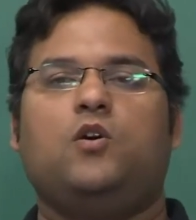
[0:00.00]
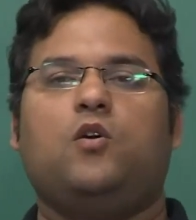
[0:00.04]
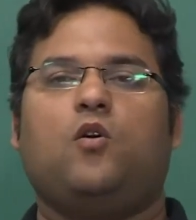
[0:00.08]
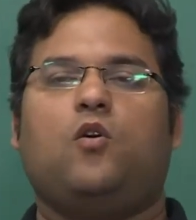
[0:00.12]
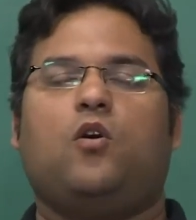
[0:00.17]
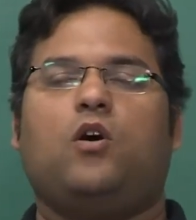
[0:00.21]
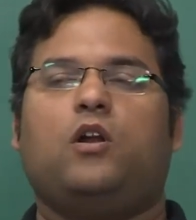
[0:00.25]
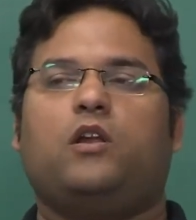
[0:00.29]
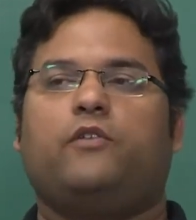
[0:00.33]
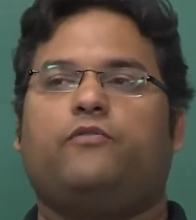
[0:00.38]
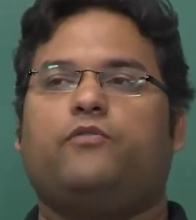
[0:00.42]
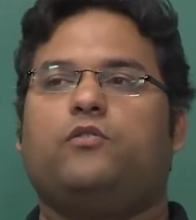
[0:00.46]

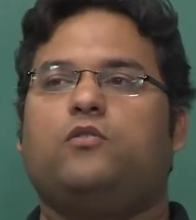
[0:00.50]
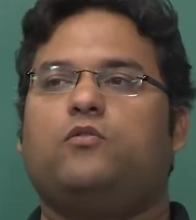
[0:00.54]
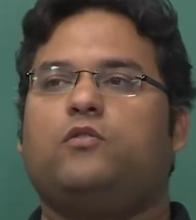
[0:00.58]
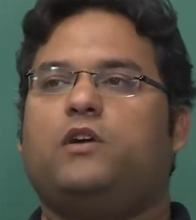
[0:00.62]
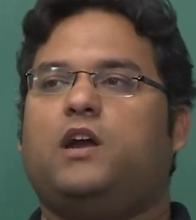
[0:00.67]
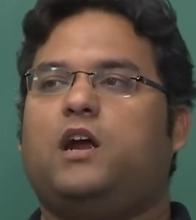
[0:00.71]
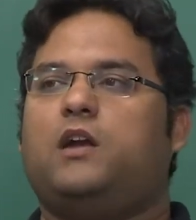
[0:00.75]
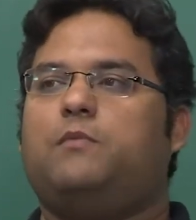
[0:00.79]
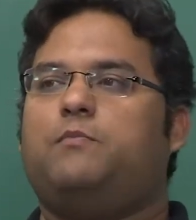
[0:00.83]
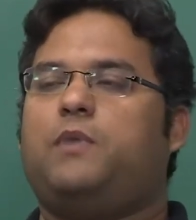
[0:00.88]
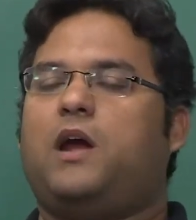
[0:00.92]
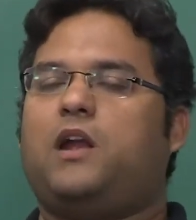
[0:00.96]
or if you look
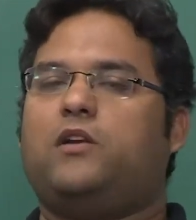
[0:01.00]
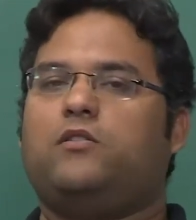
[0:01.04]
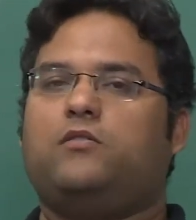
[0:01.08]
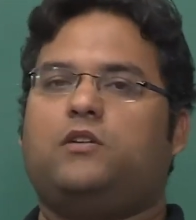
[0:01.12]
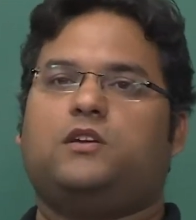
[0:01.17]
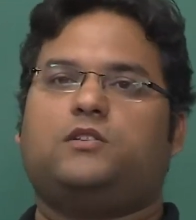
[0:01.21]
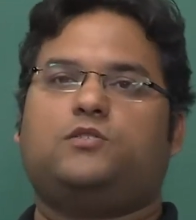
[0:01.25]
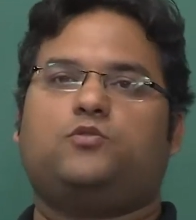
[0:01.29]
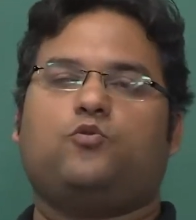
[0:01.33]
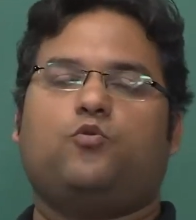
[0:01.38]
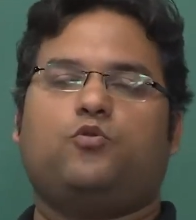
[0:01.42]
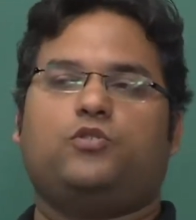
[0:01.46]
at
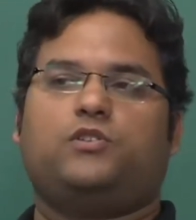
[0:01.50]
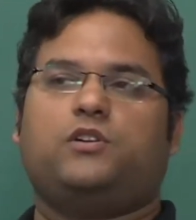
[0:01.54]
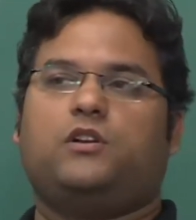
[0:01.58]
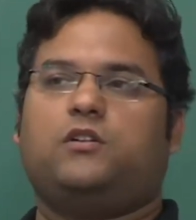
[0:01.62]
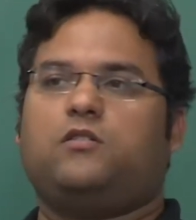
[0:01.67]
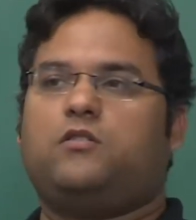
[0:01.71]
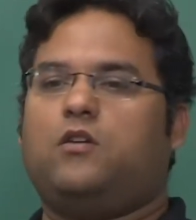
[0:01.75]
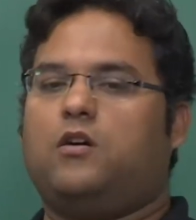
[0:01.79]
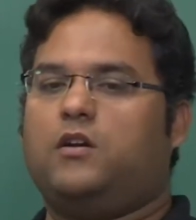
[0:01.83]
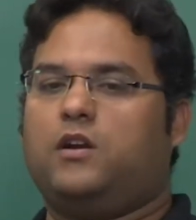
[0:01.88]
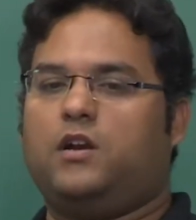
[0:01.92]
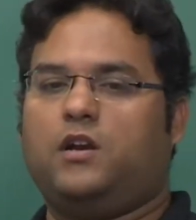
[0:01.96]
Bandura's social
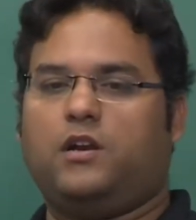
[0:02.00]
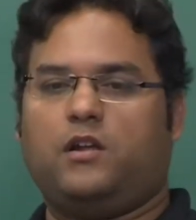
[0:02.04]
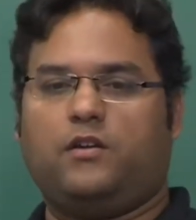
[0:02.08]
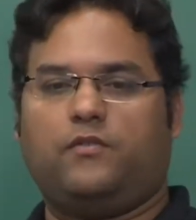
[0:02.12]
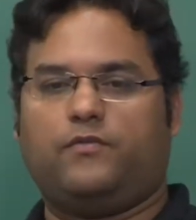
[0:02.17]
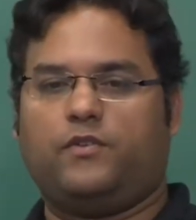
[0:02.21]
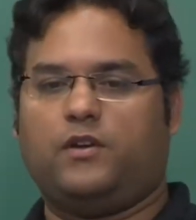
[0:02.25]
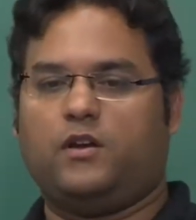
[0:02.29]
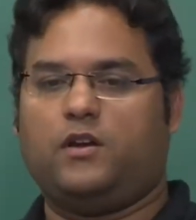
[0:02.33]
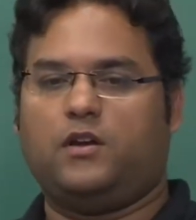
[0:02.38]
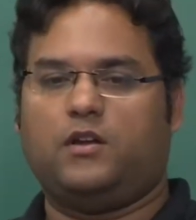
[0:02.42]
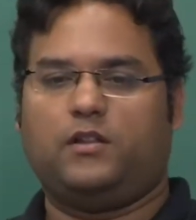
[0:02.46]

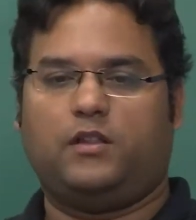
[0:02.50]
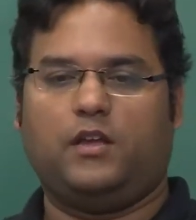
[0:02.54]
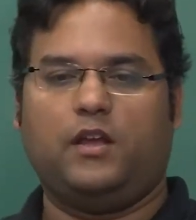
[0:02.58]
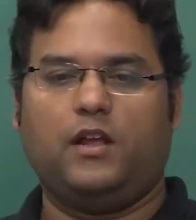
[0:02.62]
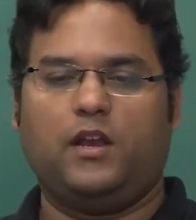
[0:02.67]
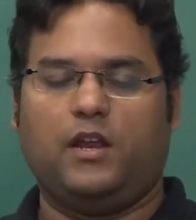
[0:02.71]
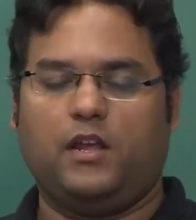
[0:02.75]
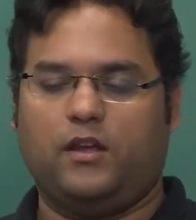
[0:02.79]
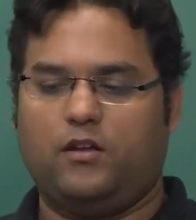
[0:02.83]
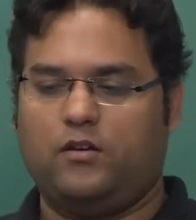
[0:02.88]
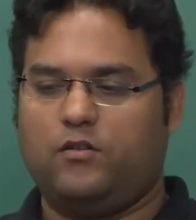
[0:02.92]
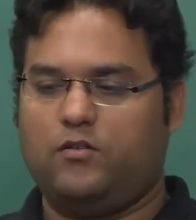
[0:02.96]
cognitive
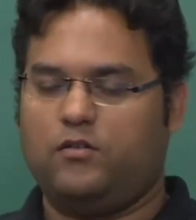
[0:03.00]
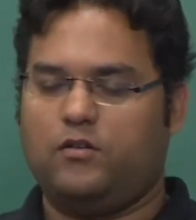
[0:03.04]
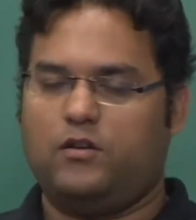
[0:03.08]
theory,